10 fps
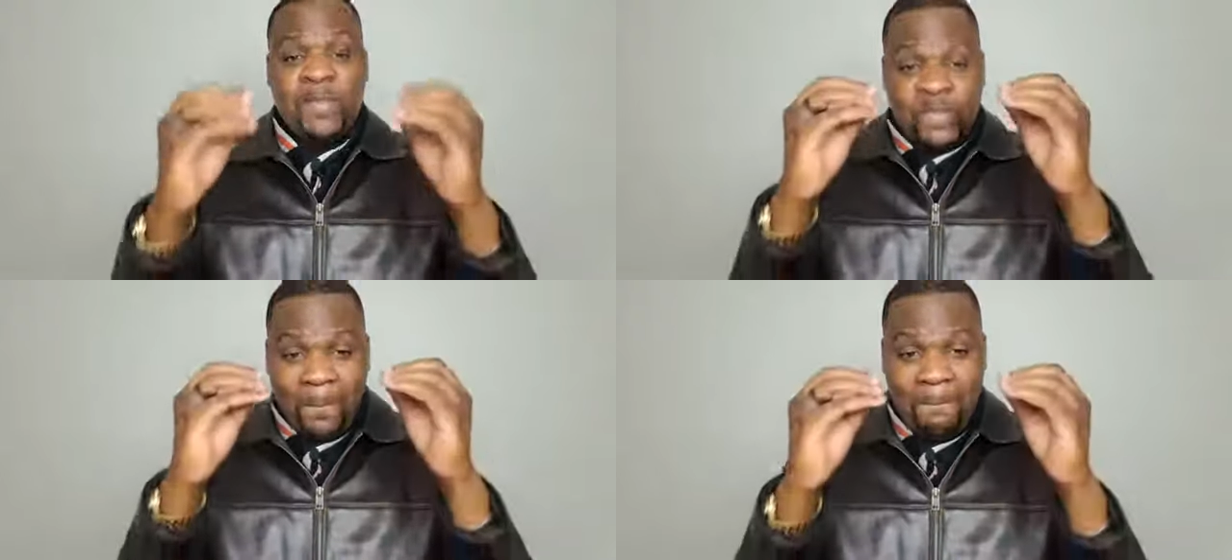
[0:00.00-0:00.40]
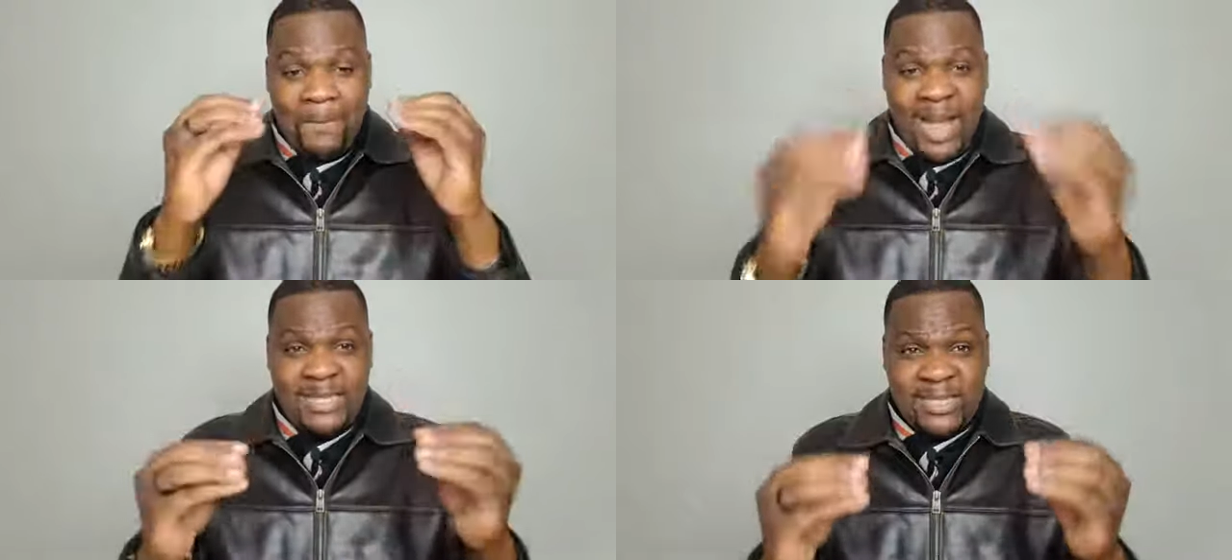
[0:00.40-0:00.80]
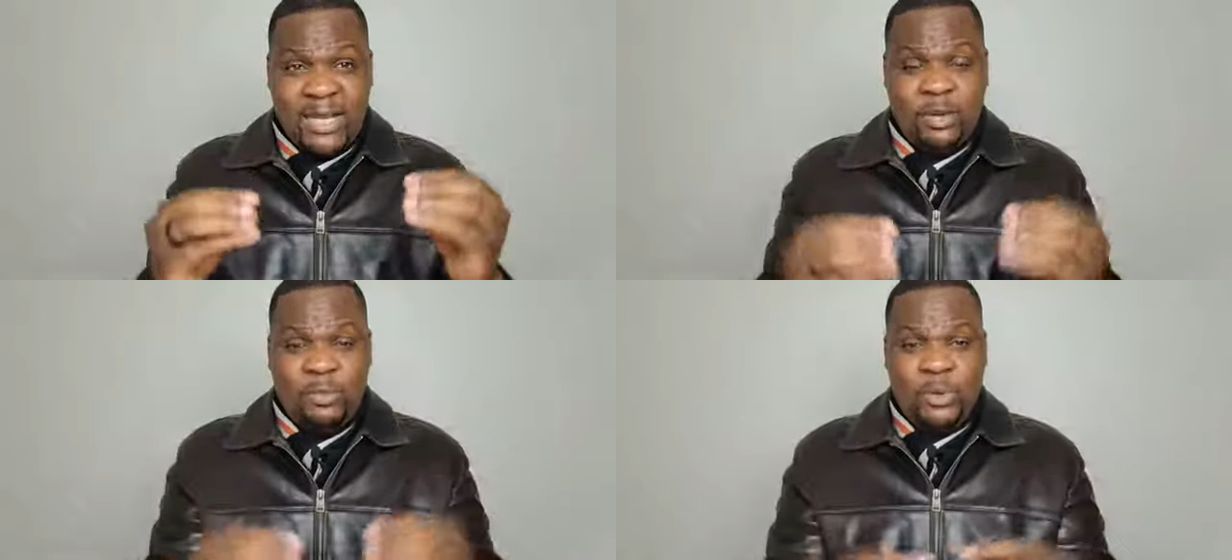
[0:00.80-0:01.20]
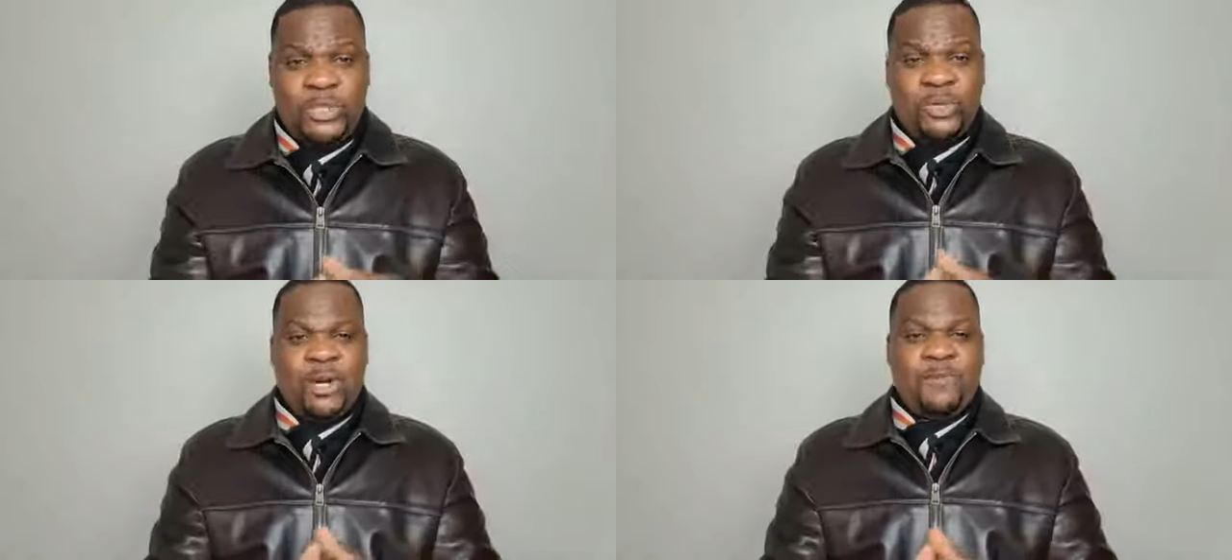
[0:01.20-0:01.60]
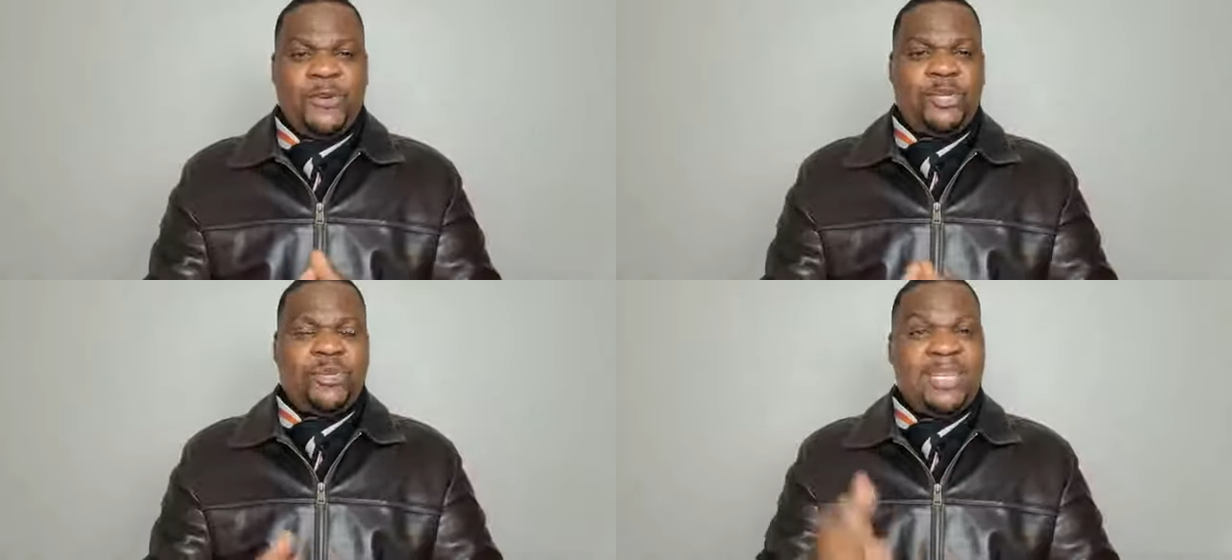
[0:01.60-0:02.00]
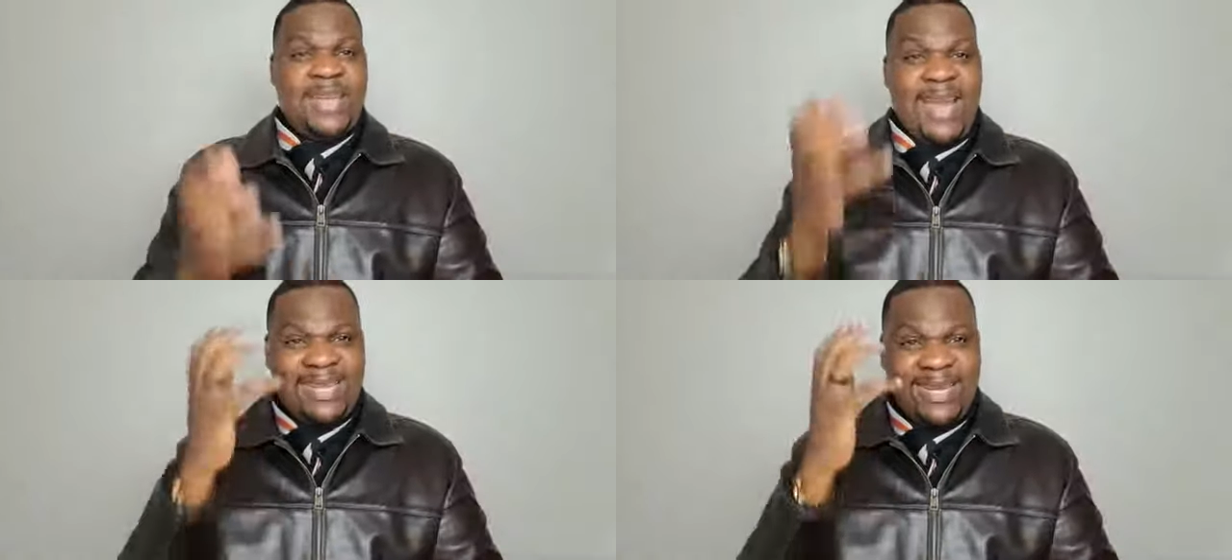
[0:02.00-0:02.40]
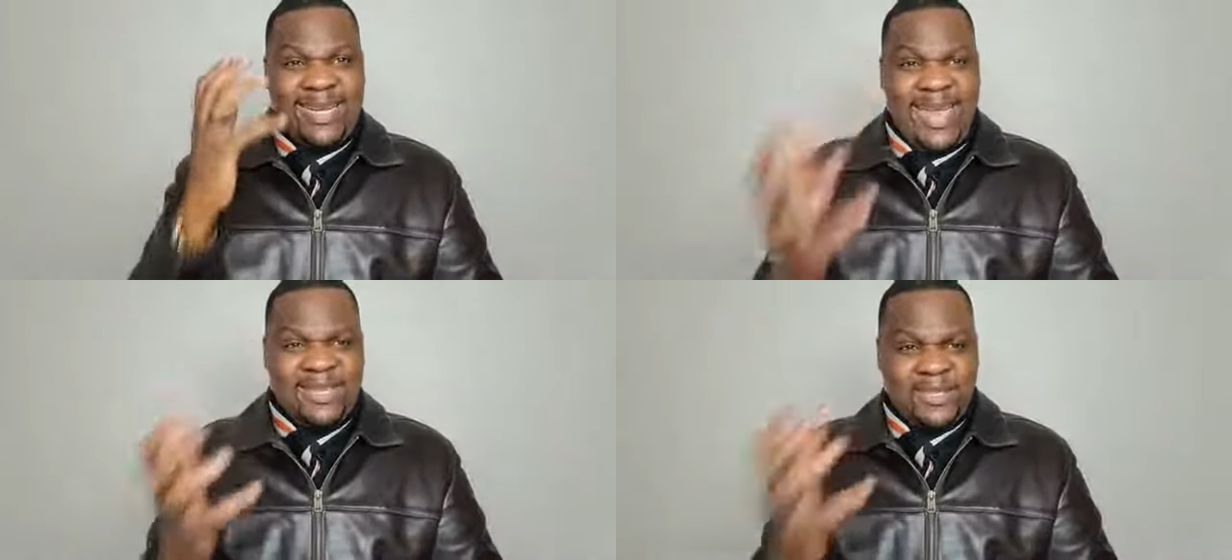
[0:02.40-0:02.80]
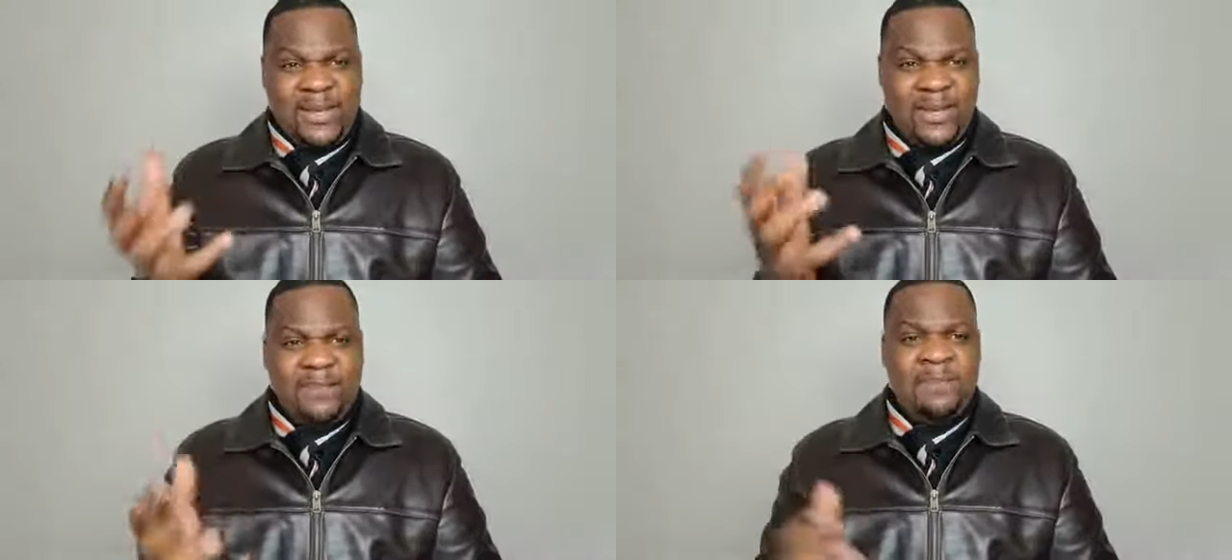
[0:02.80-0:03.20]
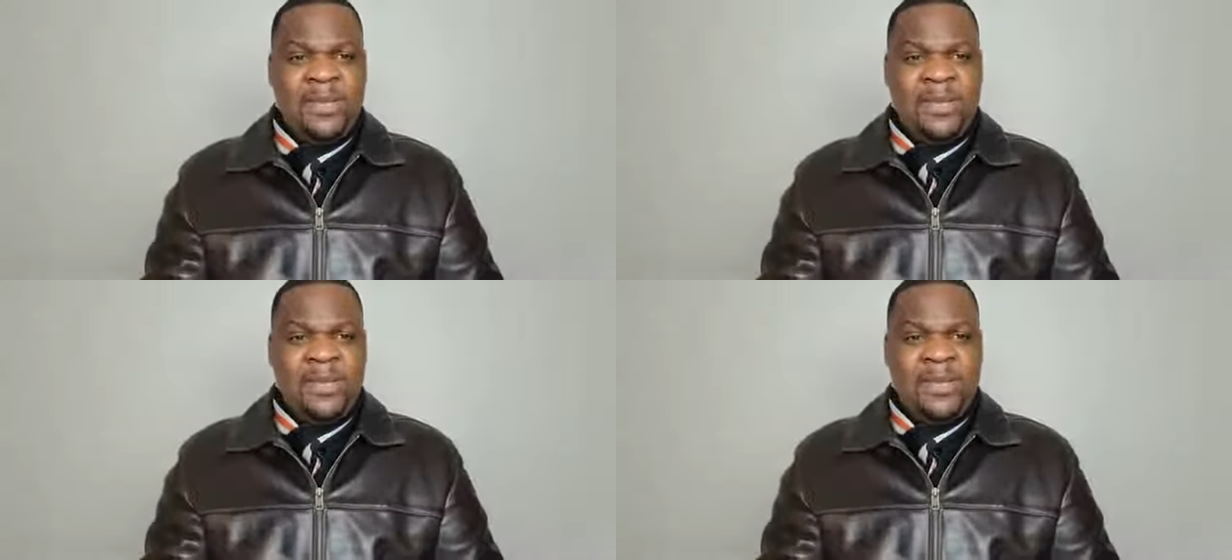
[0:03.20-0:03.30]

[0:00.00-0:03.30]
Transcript: So master your moods in order for you to deny the lesser,